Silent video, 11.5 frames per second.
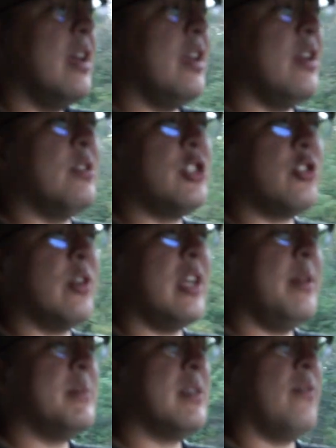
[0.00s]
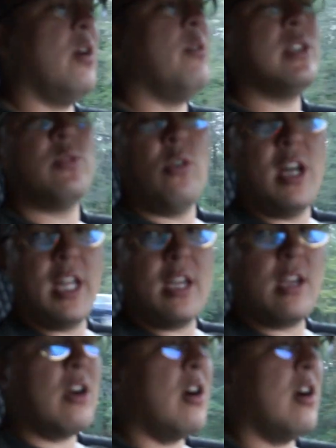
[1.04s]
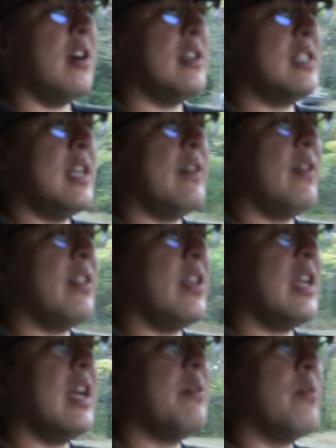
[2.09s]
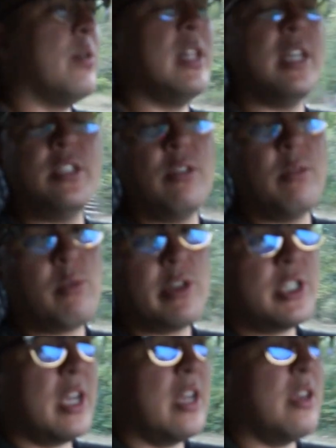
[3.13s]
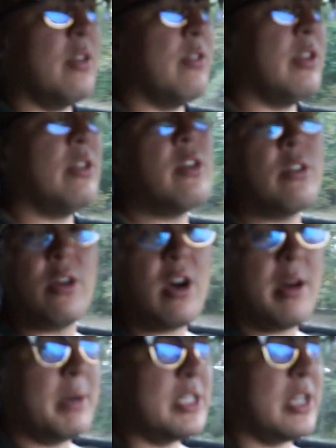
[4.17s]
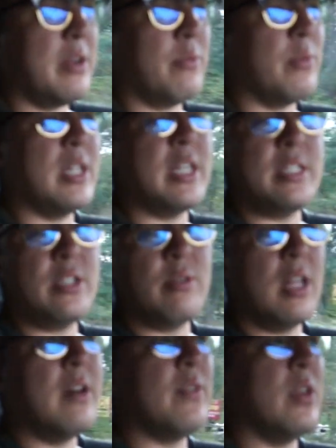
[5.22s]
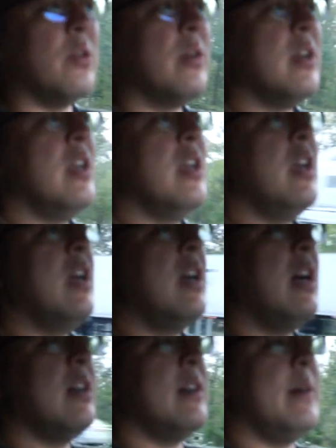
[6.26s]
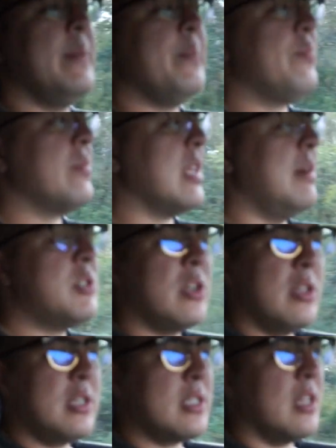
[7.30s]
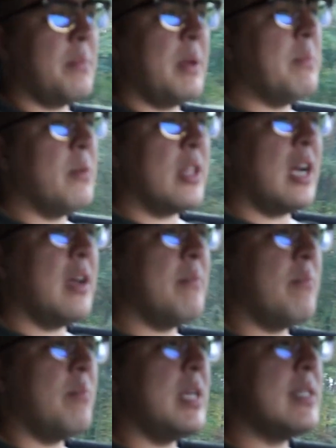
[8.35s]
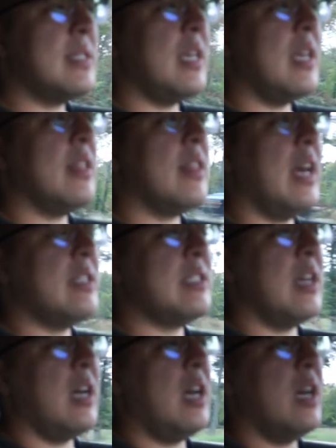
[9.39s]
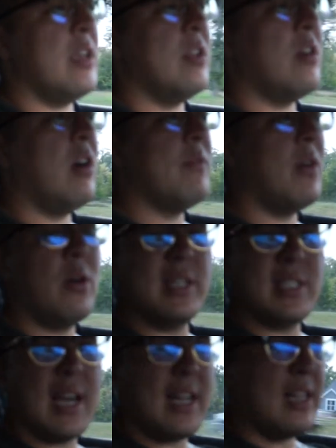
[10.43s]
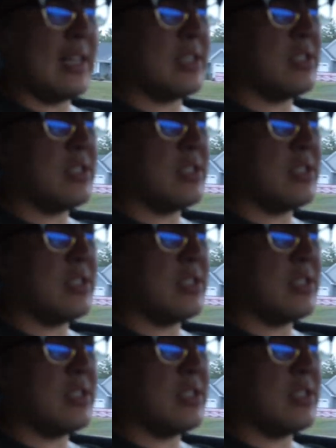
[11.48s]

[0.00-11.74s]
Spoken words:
you know, dreams of always wanting cars and everything. I really do appreciate you, and you don't know how much I really do love you. I'm sure there's other people that I'm missing that, you know, have always kind of like